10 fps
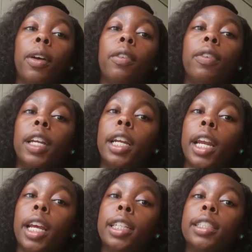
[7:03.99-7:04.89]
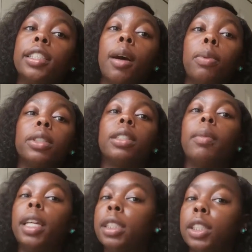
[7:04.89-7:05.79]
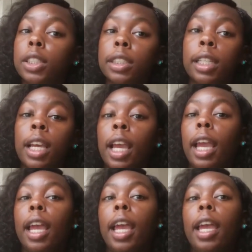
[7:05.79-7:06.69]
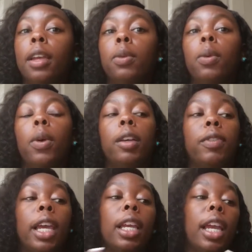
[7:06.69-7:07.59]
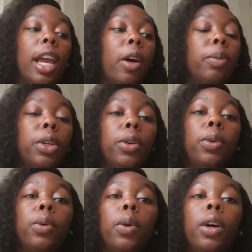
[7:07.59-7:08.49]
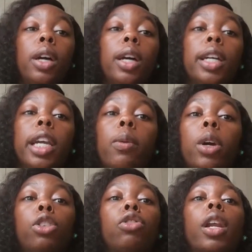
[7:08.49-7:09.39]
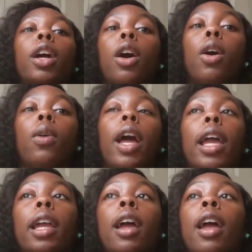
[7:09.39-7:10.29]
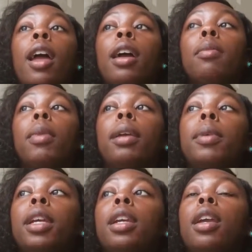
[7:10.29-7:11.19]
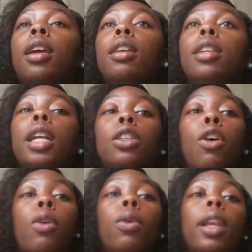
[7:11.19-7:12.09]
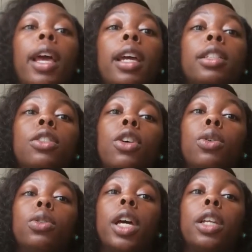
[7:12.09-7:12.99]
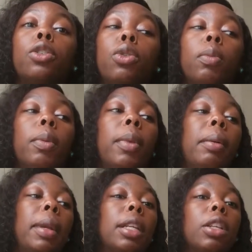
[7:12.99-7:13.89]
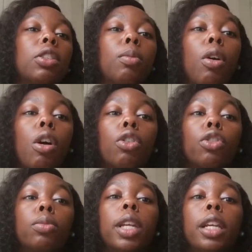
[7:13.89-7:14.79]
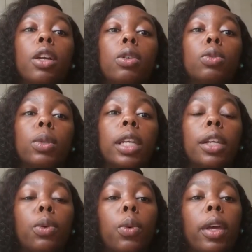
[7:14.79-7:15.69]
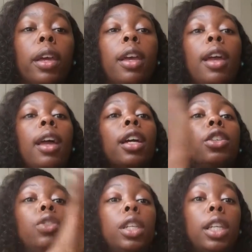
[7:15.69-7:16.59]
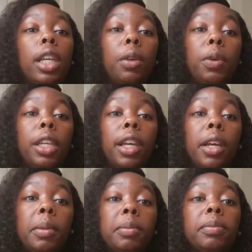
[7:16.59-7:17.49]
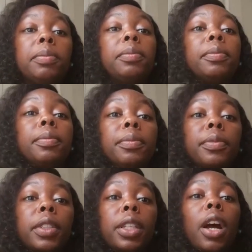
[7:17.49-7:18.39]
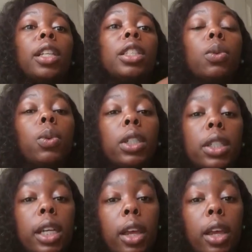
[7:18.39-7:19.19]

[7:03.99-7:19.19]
for the next couple semesters. And if they can help you get where you're trying to go, like, maybe not the whole class knows how to do it, but maybe there's a small group that knows what they're doing. You need to get with them. Y'all need to work together.